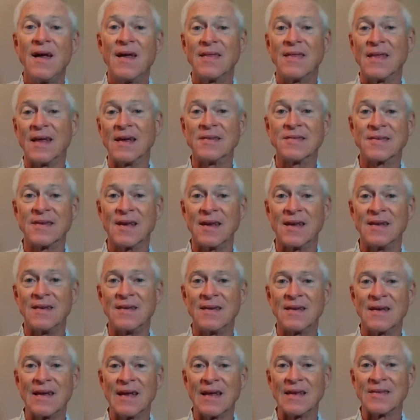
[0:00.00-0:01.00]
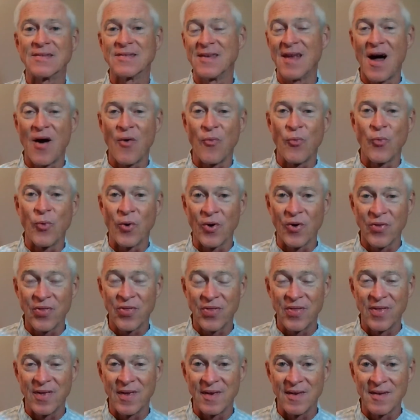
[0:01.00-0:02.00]
They said it's not
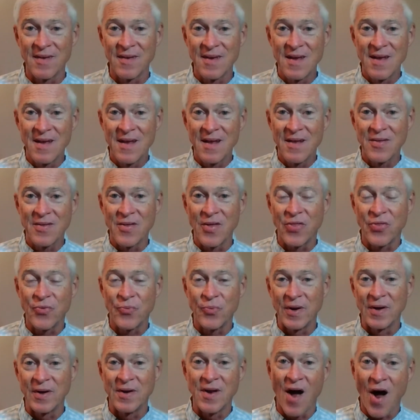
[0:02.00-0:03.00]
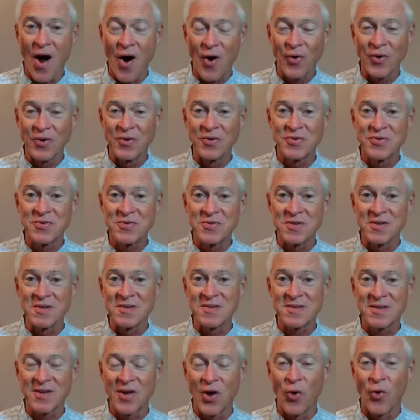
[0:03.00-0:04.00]
worth the $3.
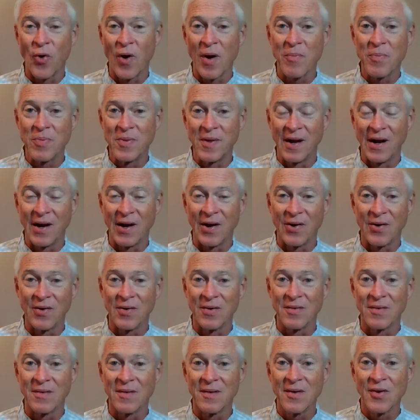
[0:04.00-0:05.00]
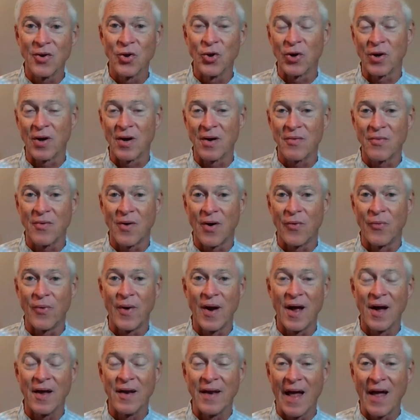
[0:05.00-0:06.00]
Just go up there and look
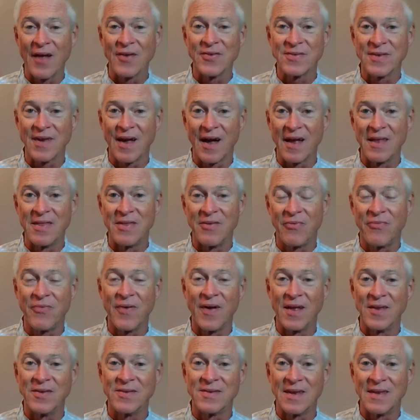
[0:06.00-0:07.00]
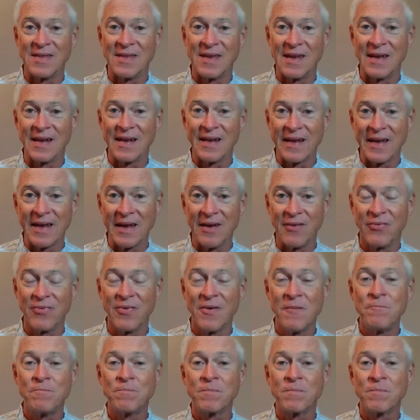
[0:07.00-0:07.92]
around outside the fence and then leave.